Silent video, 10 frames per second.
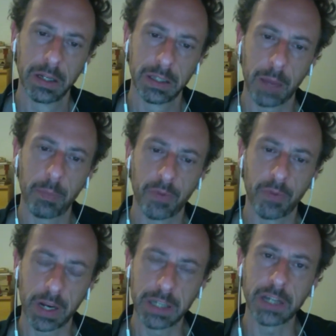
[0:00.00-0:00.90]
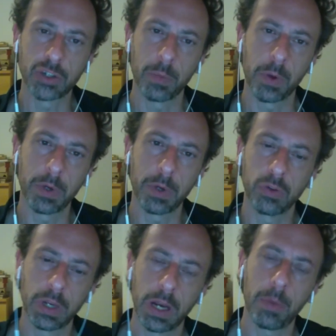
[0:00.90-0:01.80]
type of organization, but we are
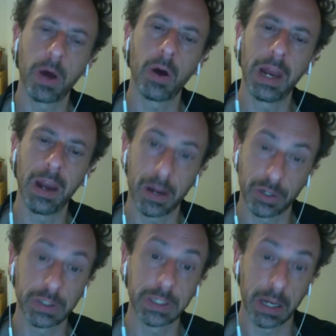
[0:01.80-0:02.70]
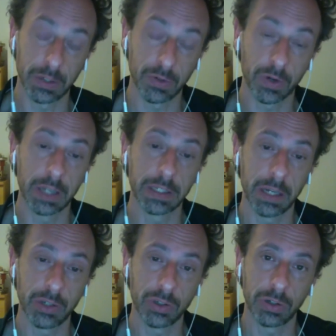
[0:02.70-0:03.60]
talking about a large size
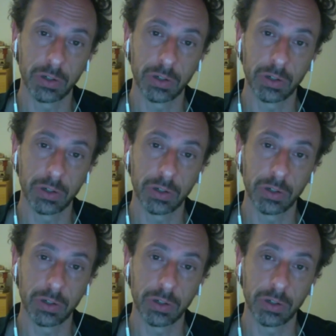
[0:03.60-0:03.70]
organization.